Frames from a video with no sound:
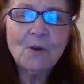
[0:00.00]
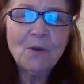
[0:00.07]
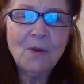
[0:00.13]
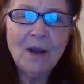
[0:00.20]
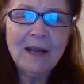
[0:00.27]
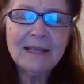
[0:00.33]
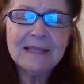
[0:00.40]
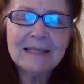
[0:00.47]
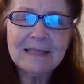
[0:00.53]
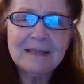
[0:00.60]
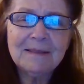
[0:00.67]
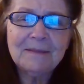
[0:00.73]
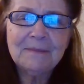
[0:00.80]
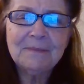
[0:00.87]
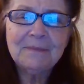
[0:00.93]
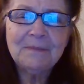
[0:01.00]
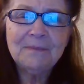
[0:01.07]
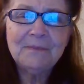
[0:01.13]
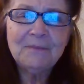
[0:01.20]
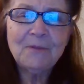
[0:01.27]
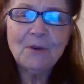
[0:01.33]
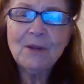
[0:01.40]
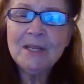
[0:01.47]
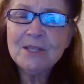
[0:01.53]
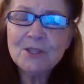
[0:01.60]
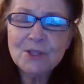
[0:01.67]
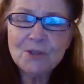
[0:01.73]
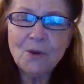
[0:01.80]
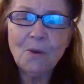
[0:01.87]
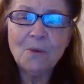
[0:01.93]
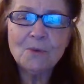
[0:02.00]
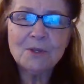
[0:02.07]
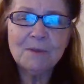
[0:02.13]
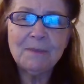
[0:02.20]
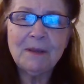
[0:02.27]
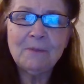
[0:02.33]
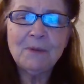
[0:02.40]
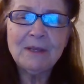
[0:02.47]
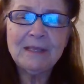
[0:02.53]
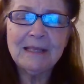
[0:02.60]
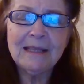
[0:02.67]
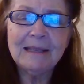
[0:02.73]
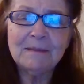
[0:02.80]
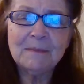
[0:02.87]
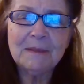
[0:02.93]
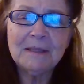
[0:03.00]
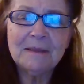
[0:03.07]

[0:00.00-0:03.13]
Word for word: Christ, for his soul to be redeemed.